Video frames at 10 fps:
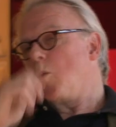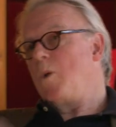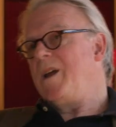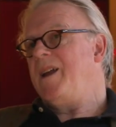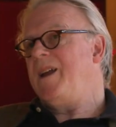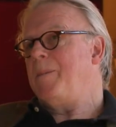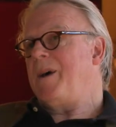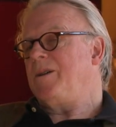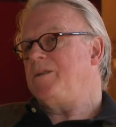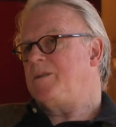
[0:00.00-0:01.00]
We need
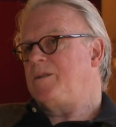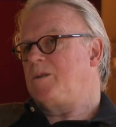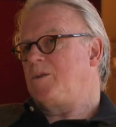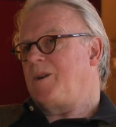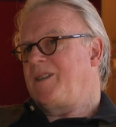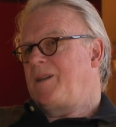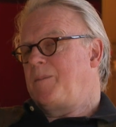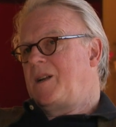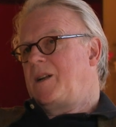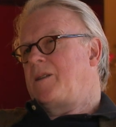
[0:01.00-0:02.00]
about 20
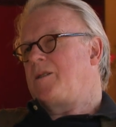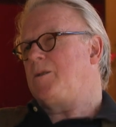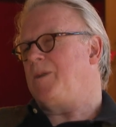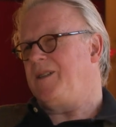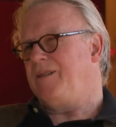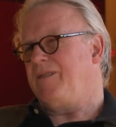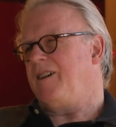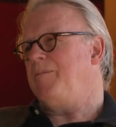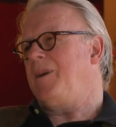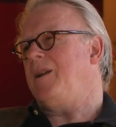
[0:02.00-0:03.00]
million,
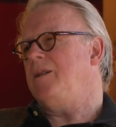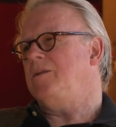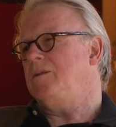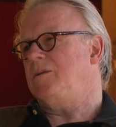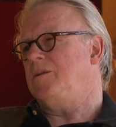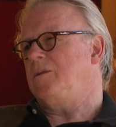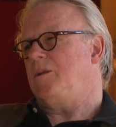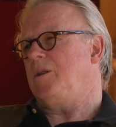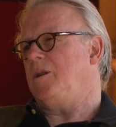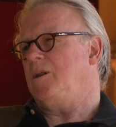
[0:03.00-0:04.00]
25 million.
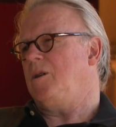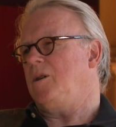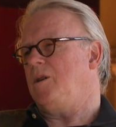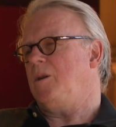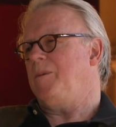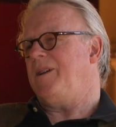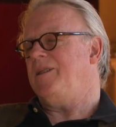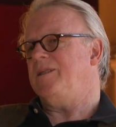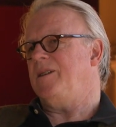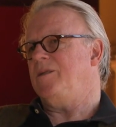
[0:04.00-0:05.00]

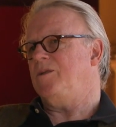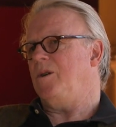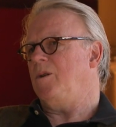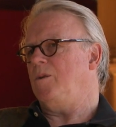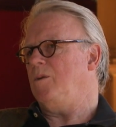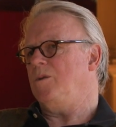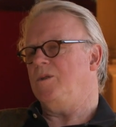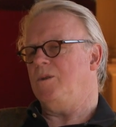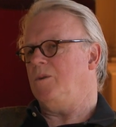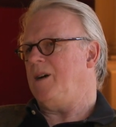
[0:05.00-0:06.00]
Depends, and
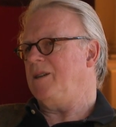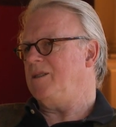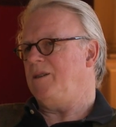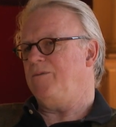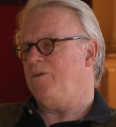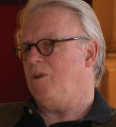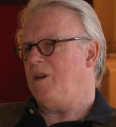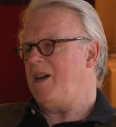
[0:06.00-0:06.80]
so actually for